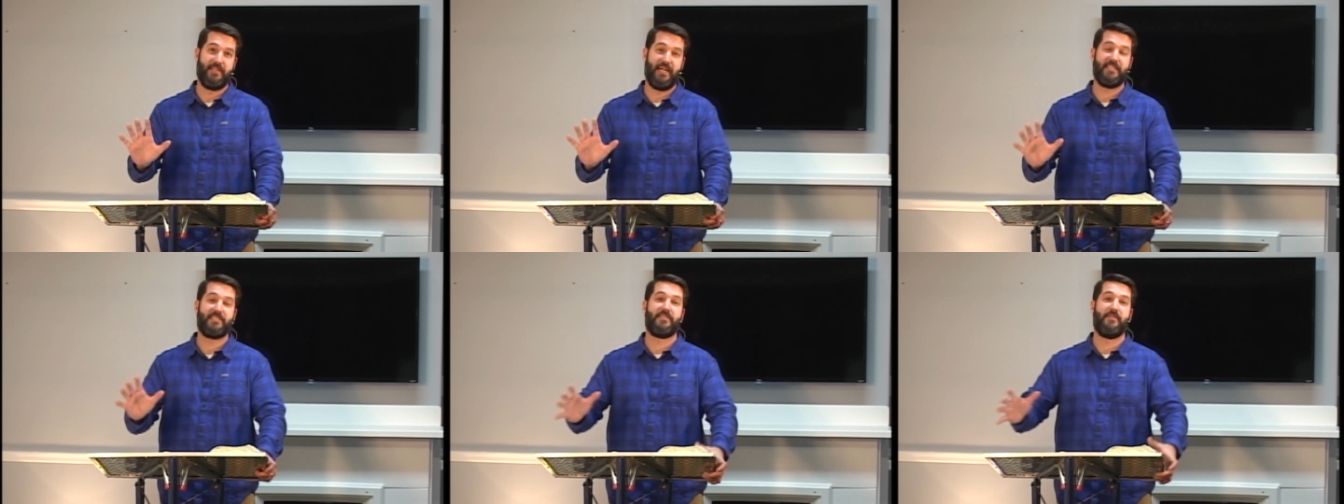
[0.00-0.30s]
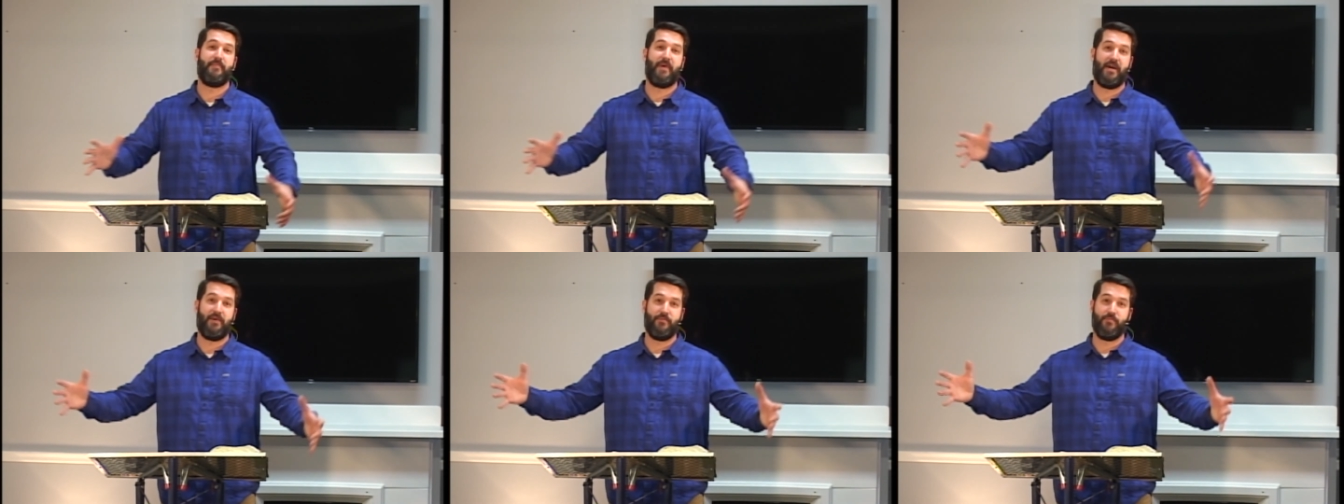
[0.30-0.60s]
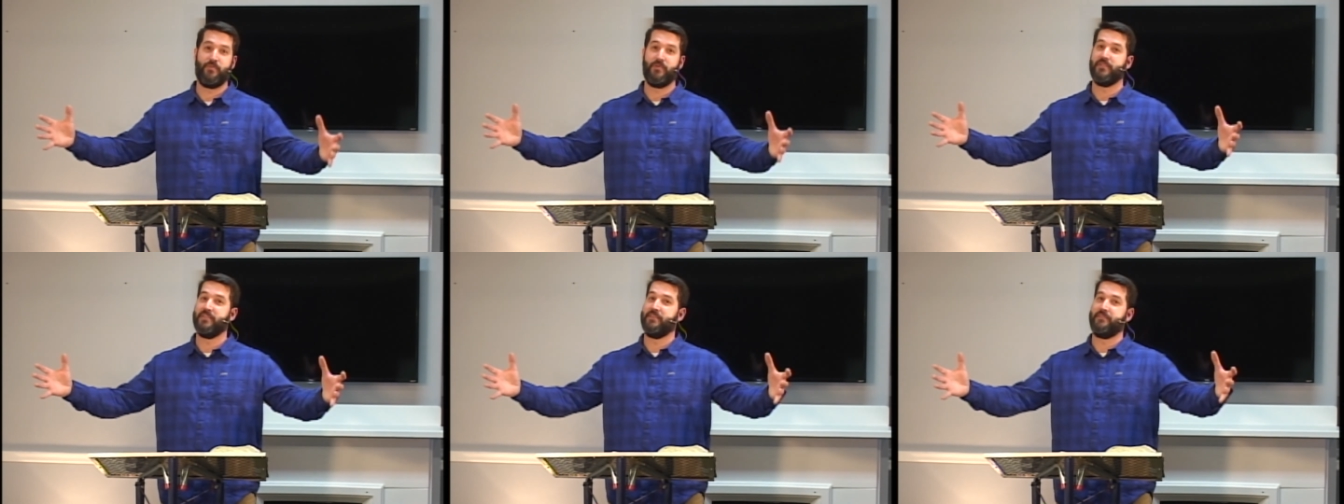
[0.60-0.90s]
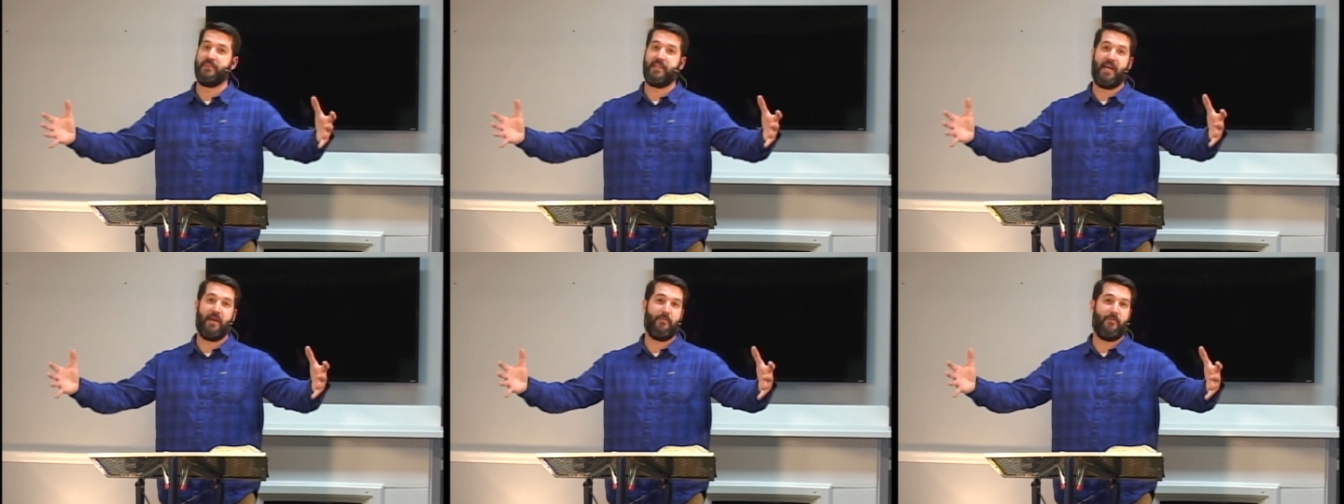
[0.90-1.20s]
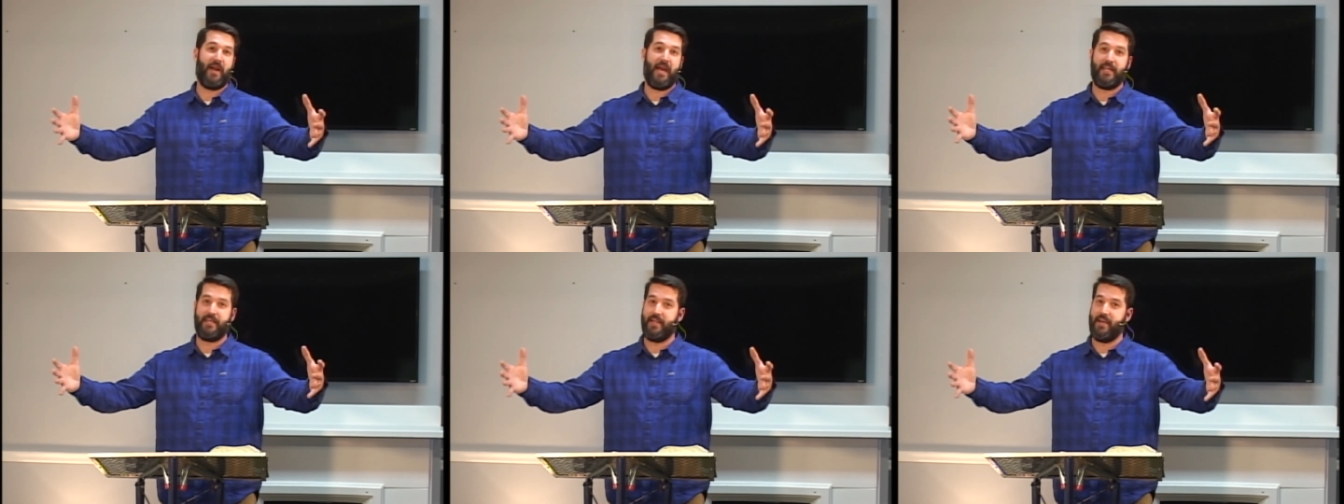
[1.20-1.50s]
That's the mountain we're living at
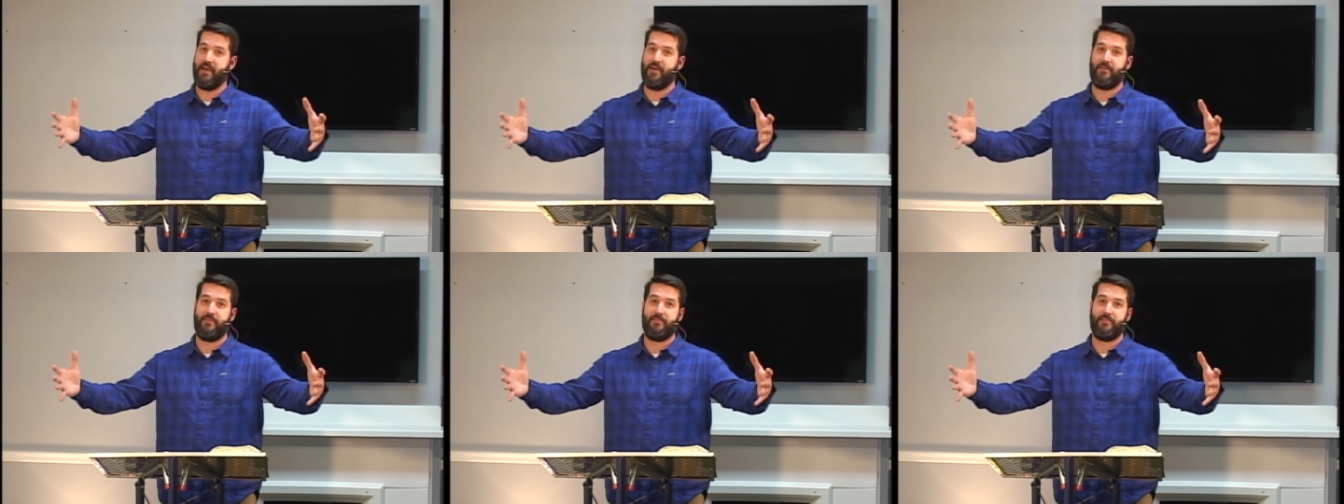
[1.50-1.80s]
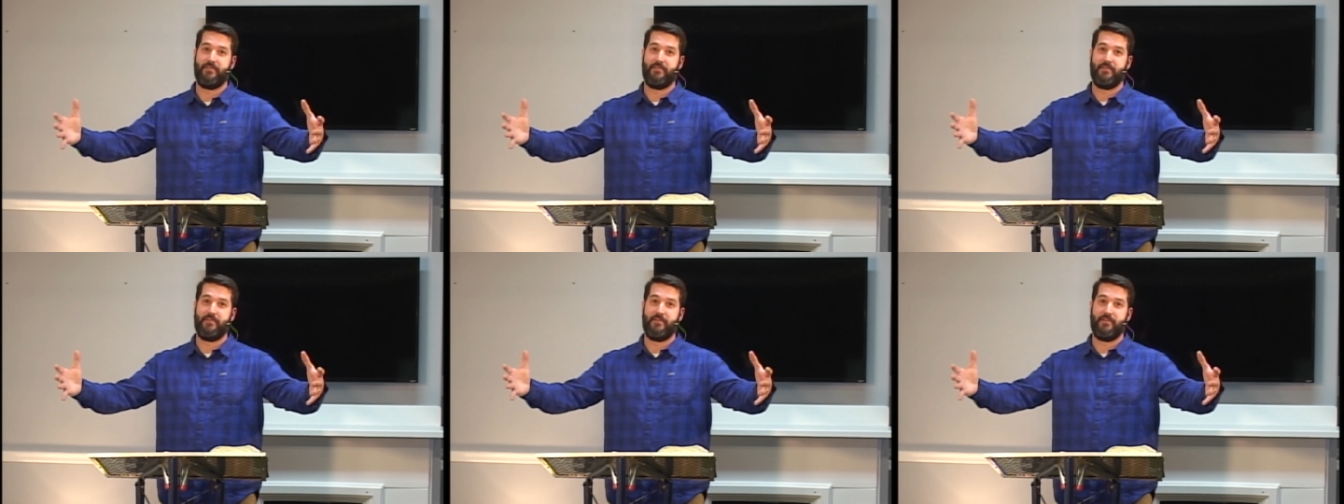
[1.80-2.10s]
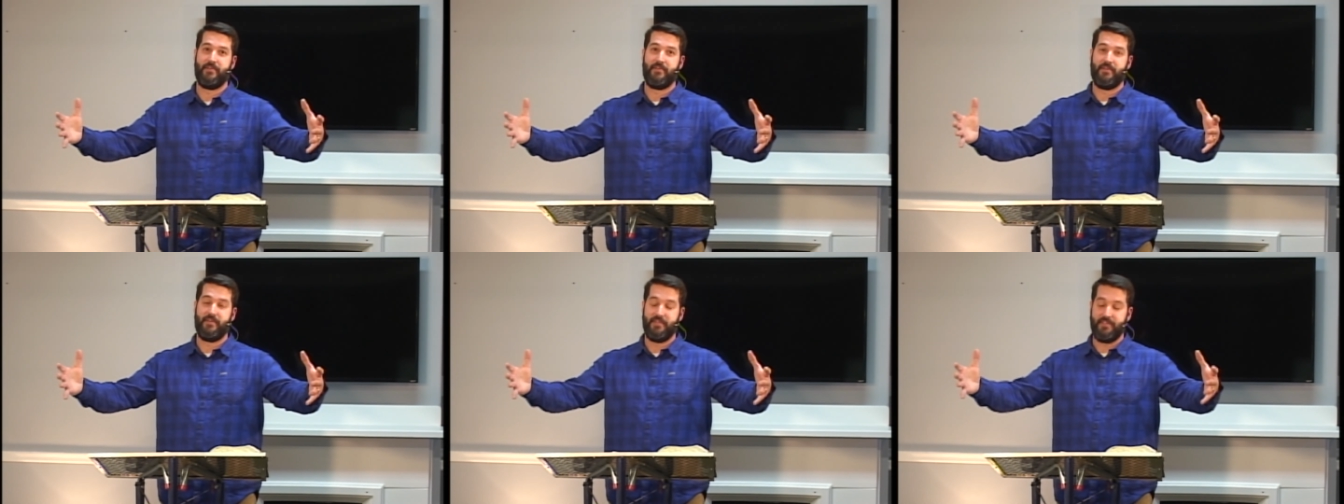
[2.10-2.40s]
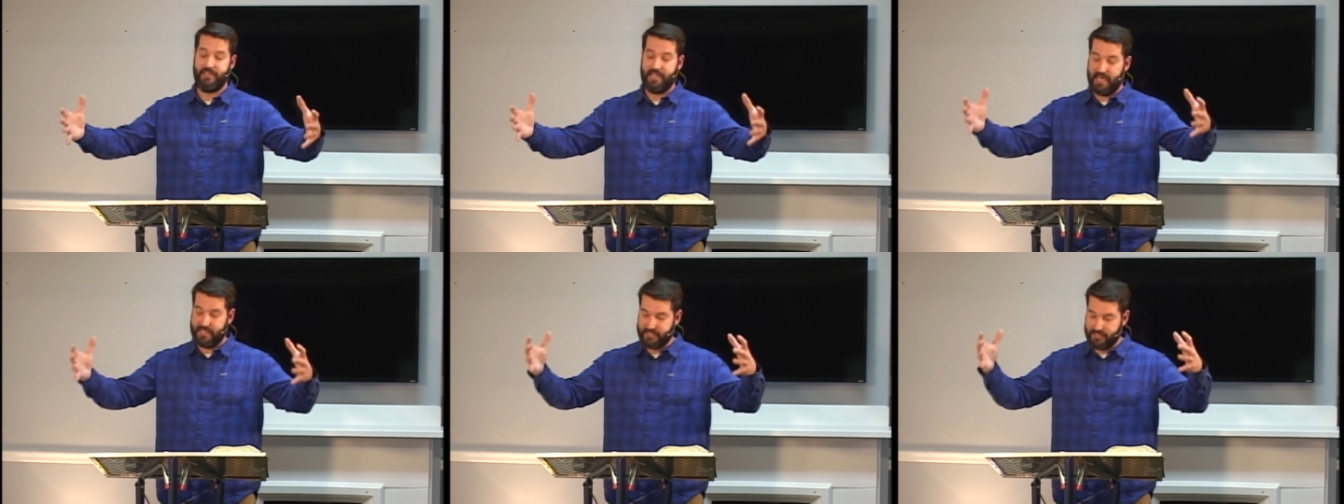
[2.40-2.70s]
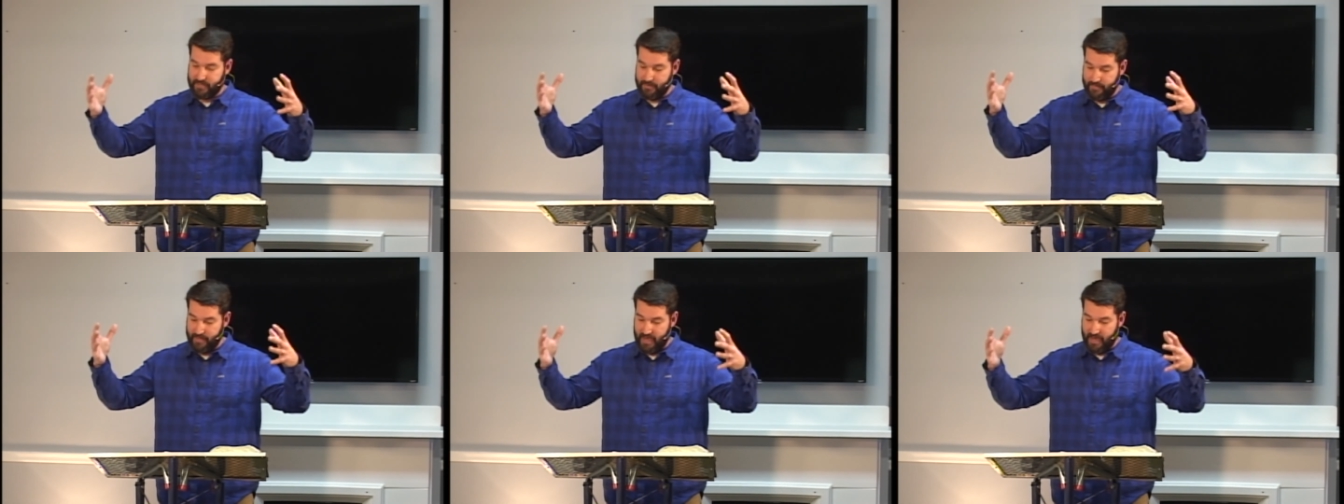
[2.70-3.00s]
right now. That's
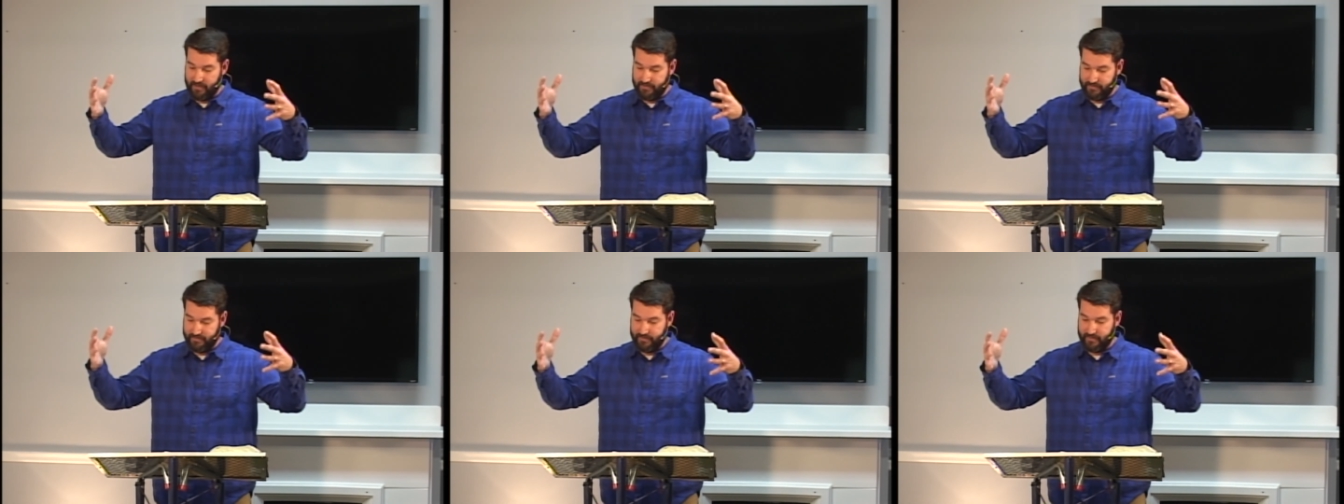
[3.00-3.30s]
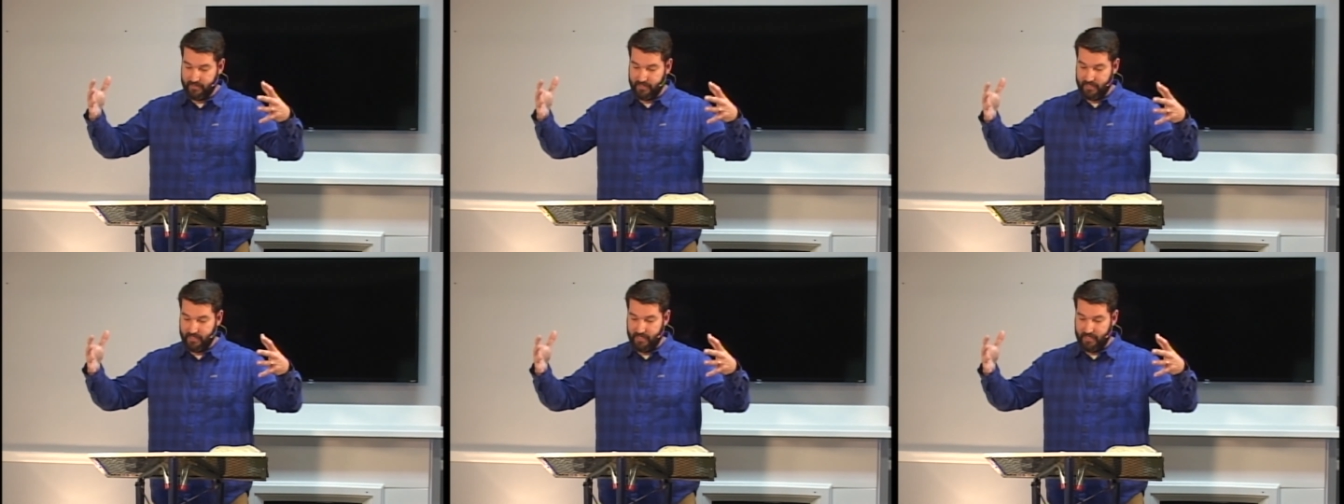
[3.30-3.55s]
the mountain